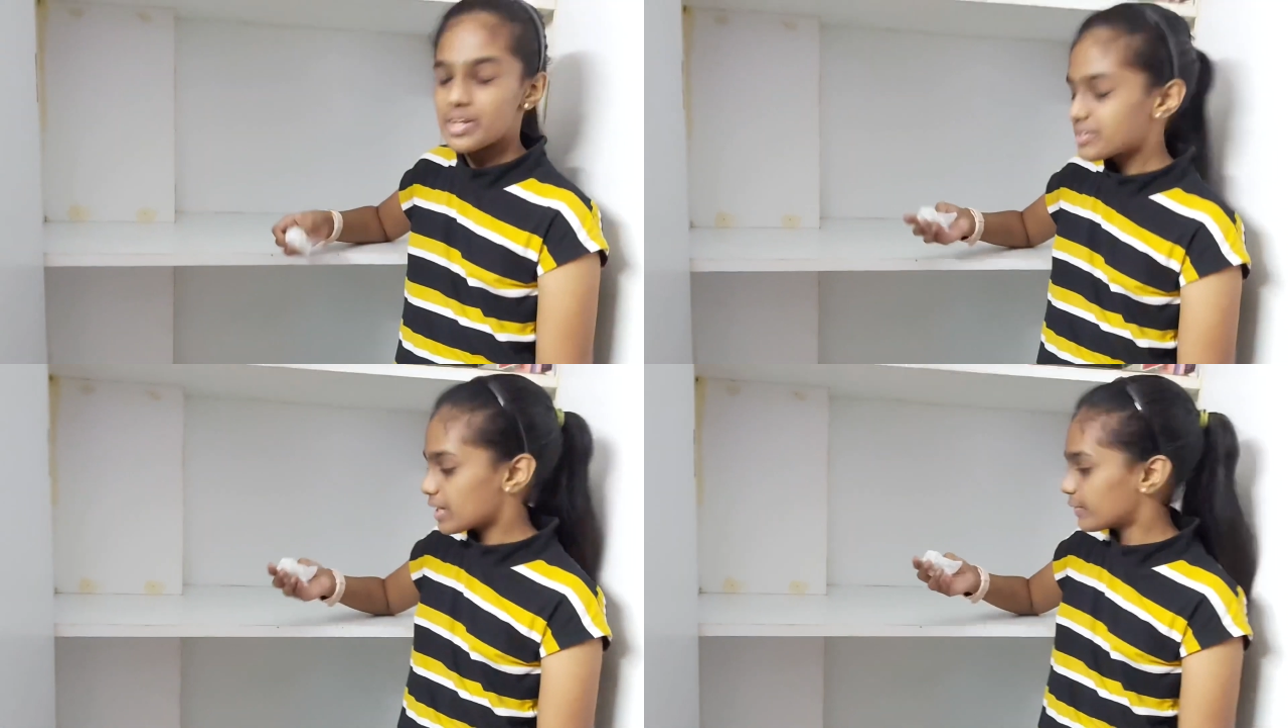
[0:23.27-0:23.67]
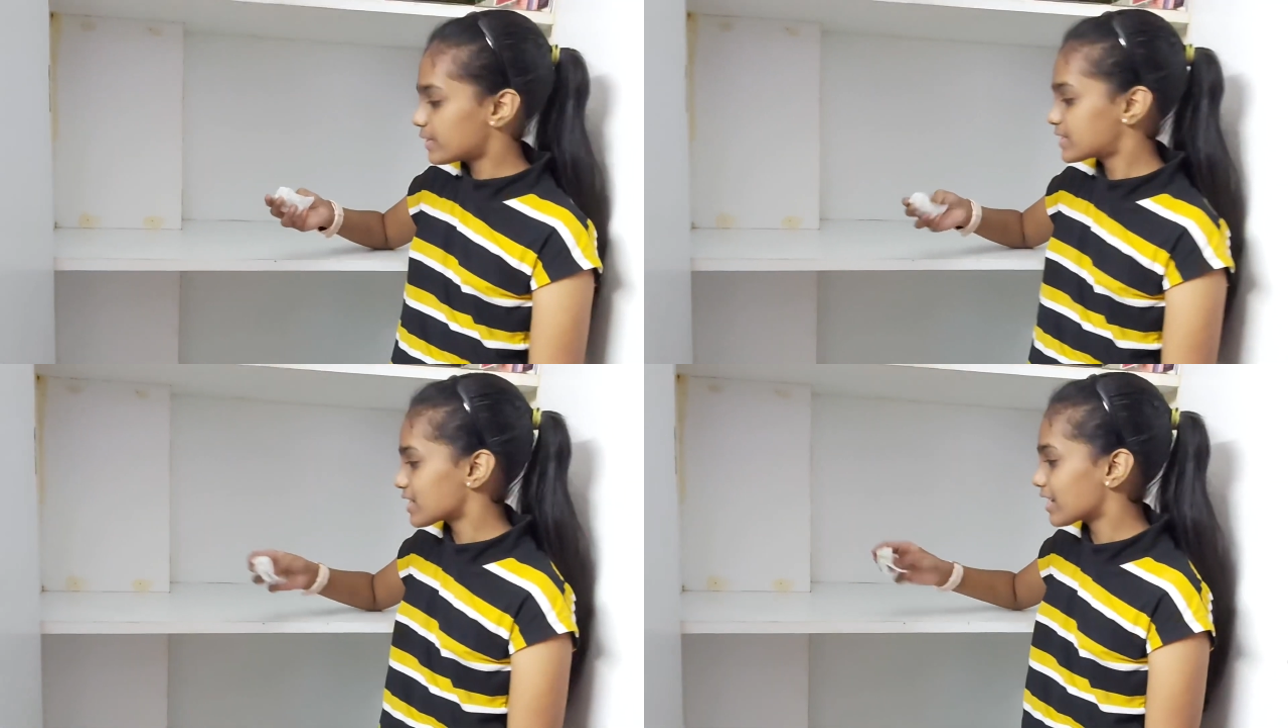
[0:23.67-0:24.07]
So I'm going
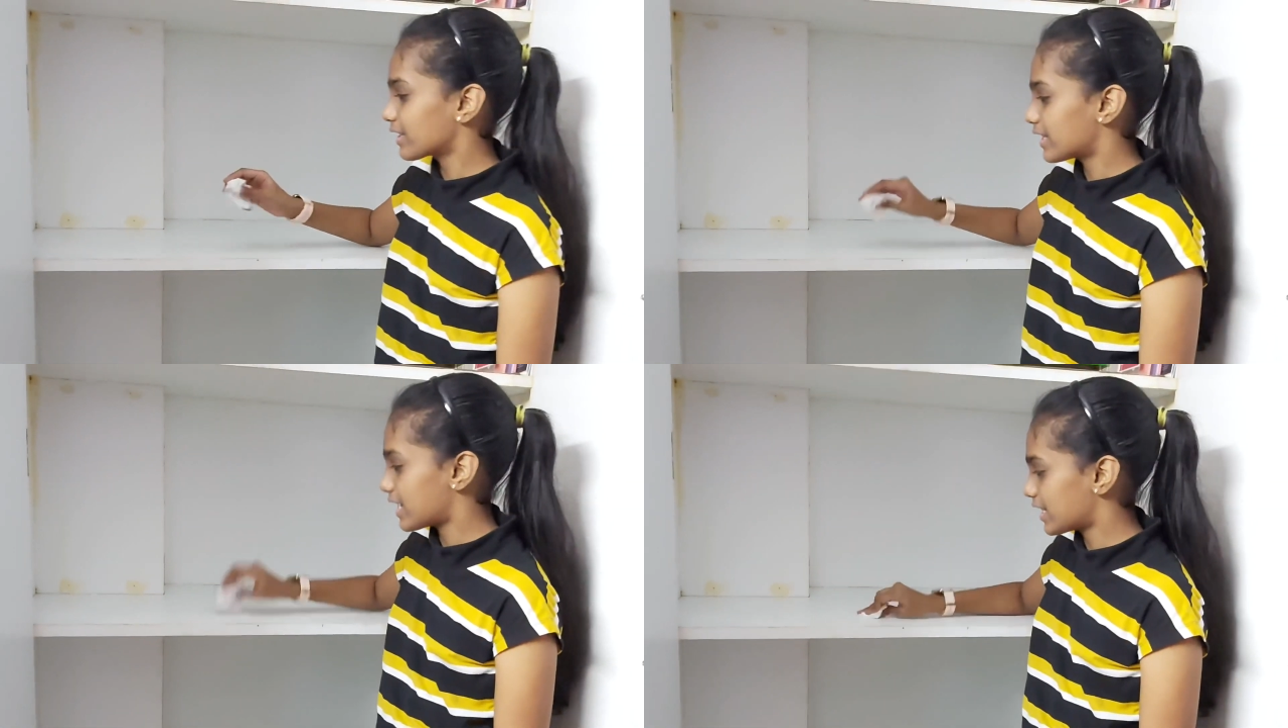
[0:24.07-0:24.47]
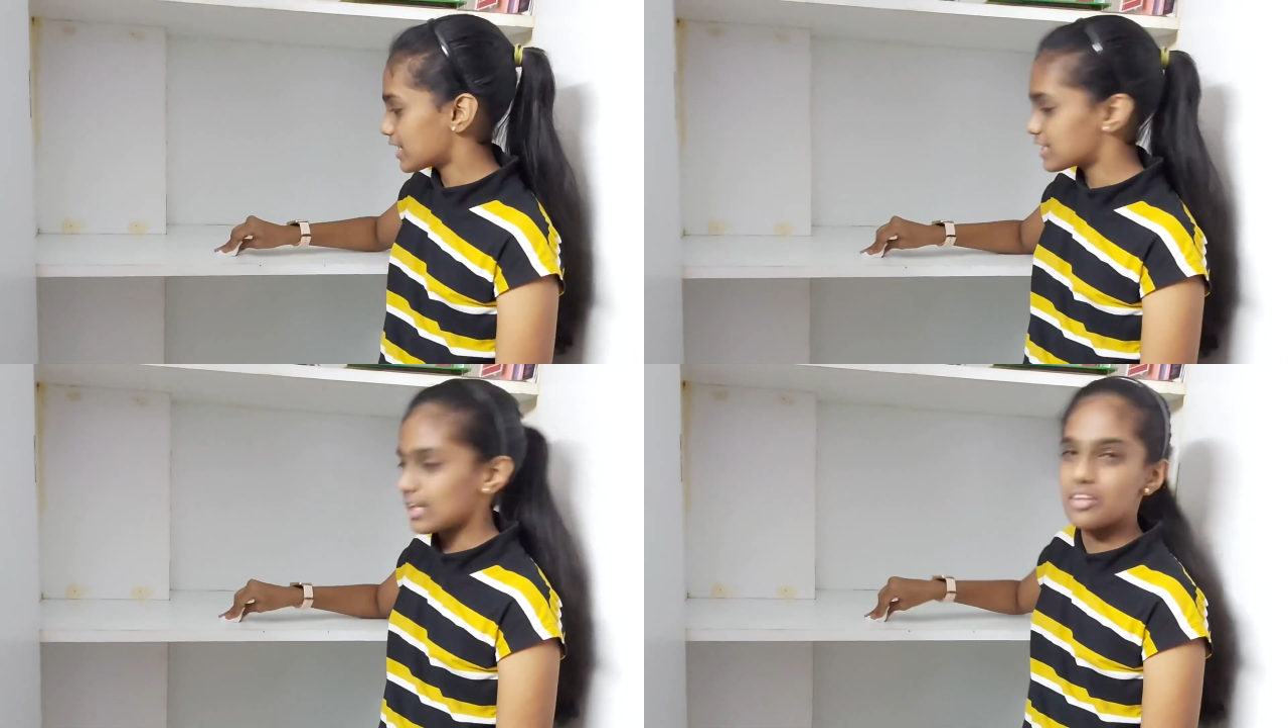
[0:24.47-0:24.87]
to start cleaning the
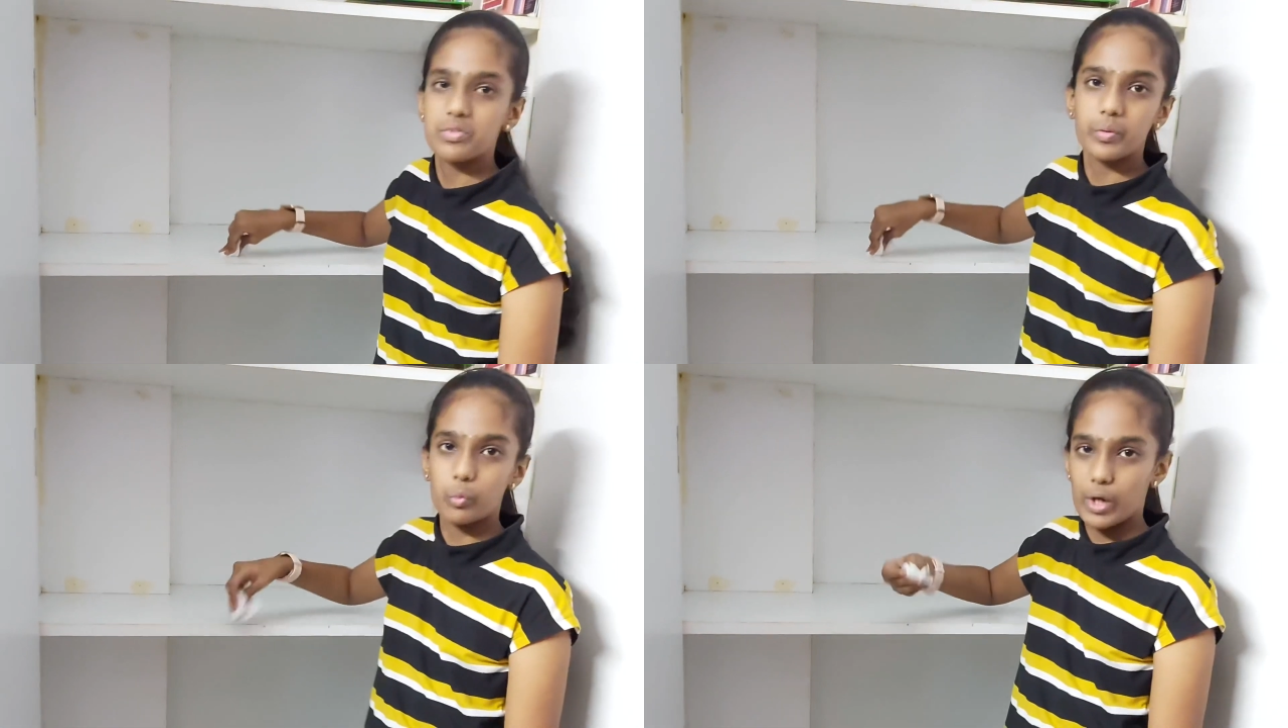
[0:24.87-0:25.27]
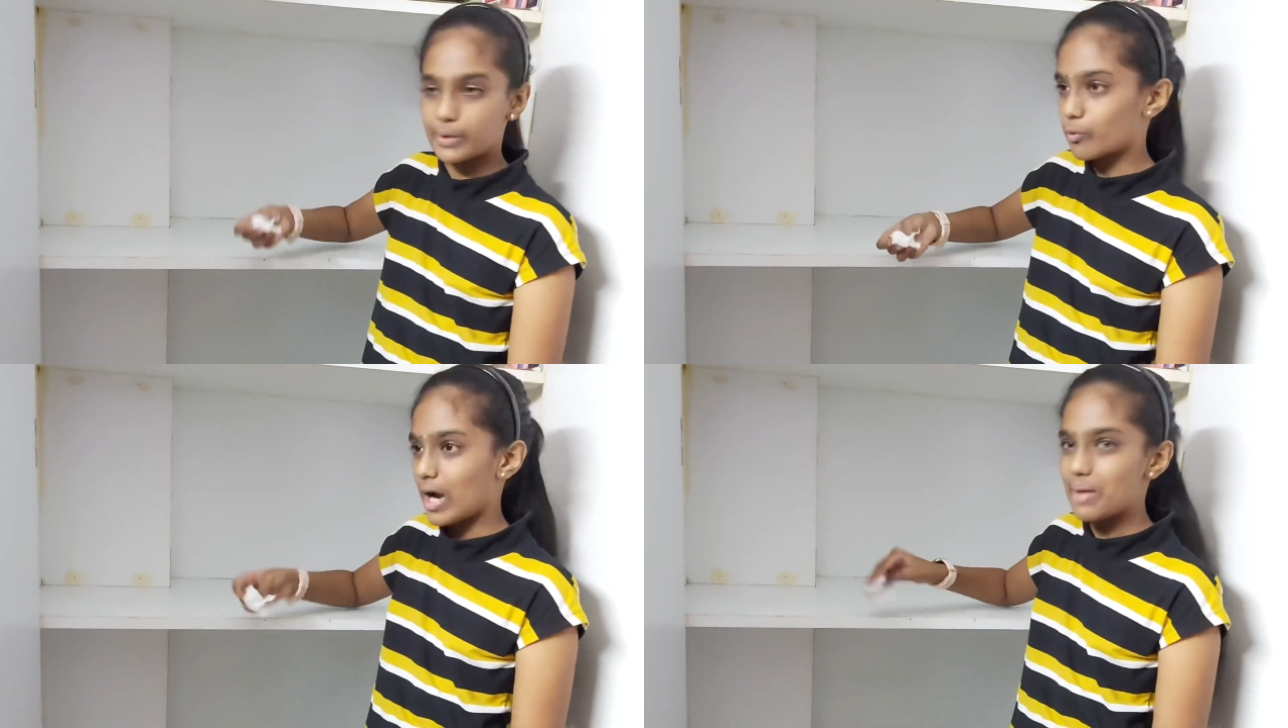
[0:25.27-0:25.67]
shelves with
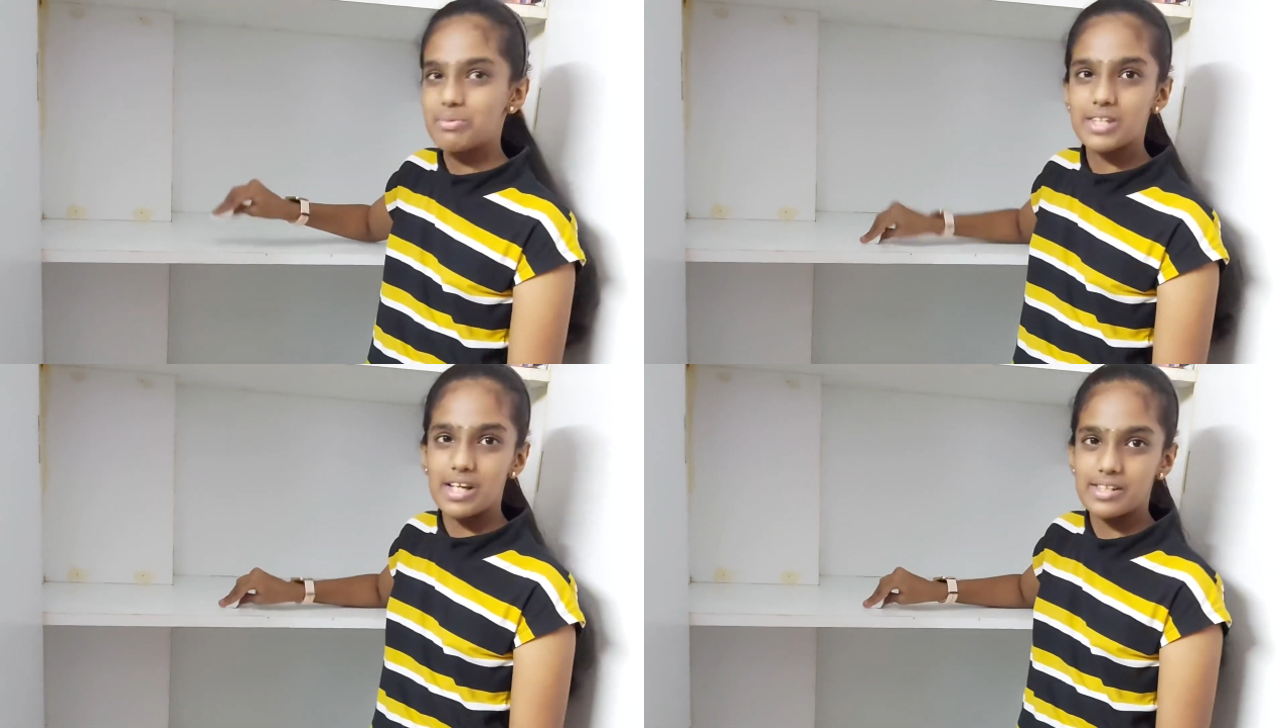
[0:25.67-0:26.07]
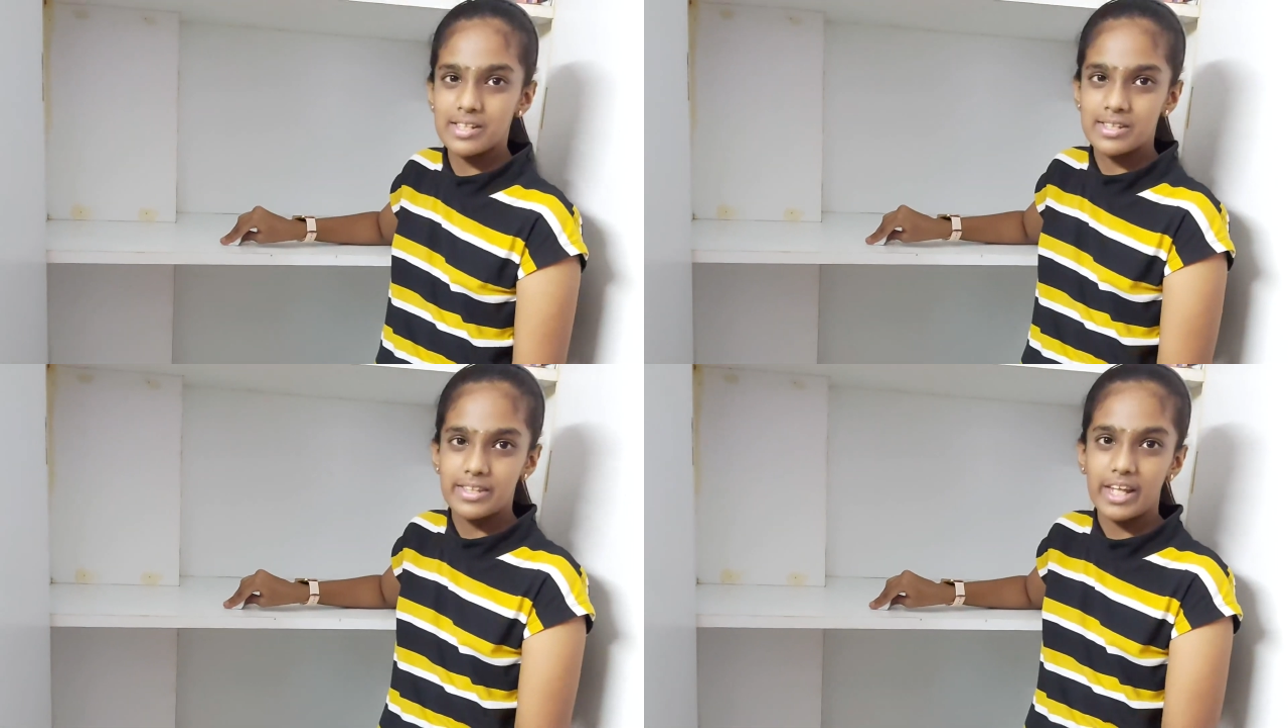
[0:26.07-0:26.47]
wet wipes because
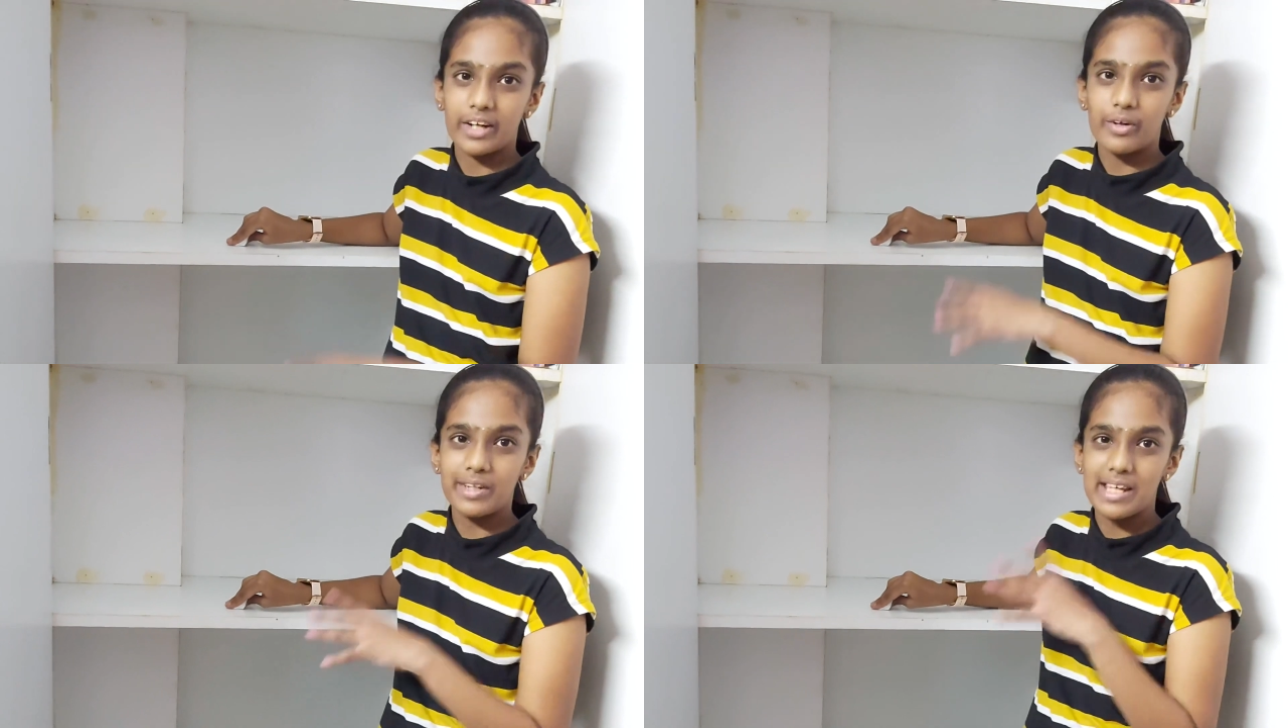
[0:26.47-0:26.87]
they're going to